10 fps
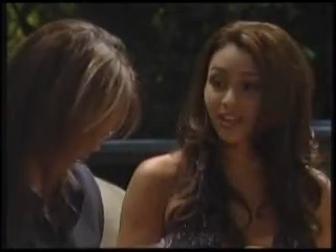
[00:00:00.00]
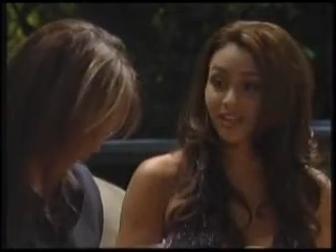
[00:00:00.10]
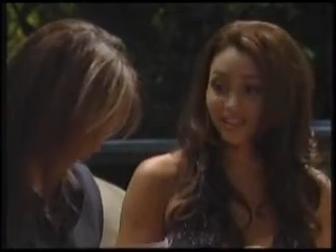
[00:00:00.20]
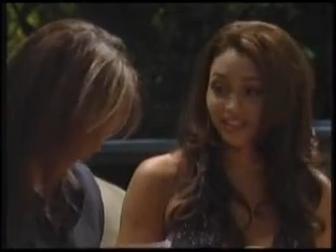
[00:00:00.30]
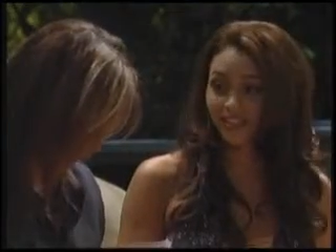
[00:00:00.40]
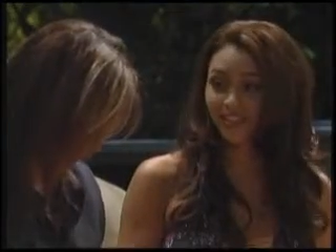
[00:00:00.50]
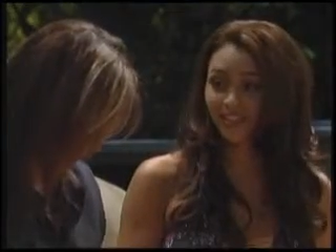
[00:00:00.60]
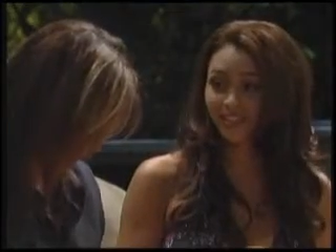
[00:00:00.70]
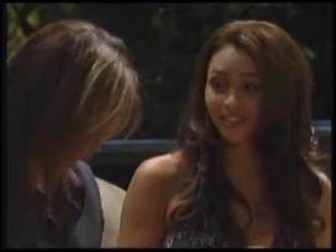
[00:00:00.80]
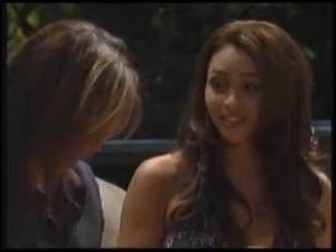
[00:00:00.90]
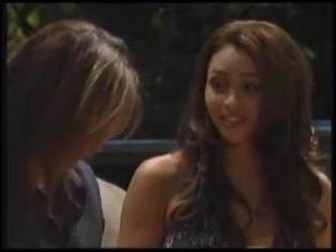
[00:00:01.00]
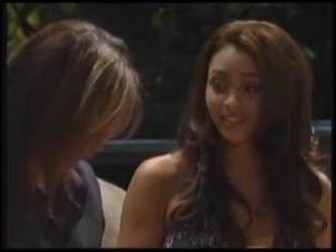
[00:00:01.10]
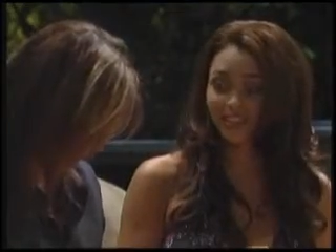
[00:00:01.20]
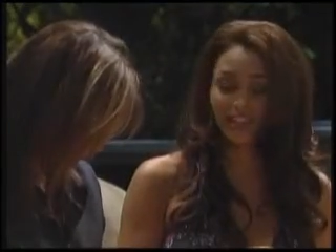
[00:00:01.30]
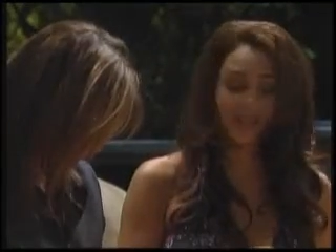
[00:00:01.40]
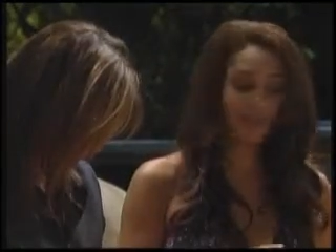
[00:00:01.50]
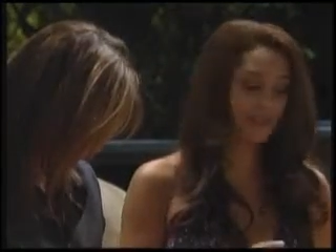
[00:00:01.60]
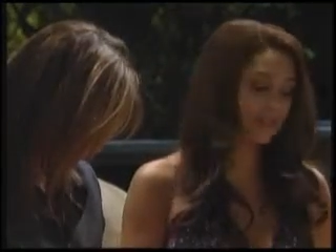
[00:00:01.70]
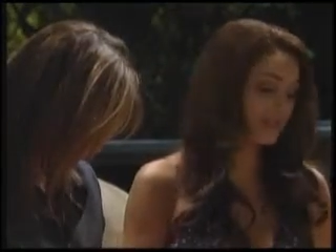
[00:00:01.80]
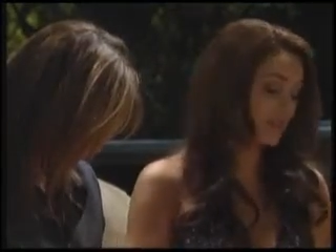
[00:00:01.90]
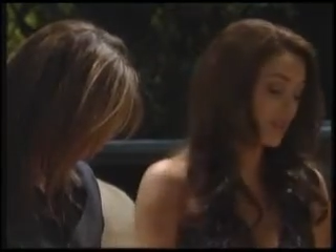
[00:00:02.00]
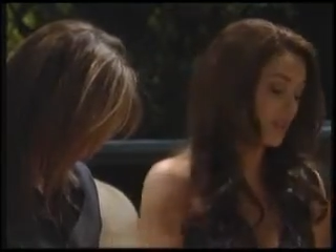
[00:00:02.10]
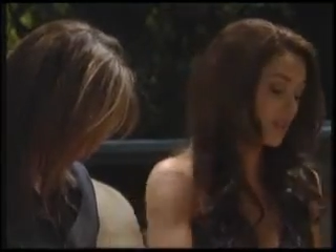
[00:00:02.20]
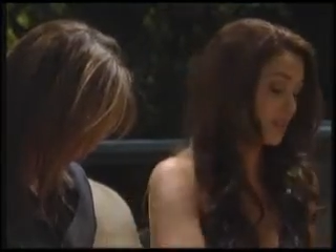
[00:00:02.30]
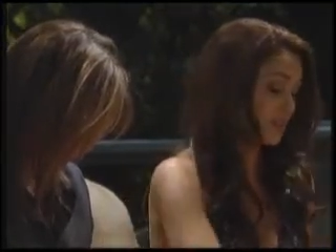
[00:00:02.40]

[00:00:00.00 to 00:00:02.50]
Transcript: I see. Okay, you only say that when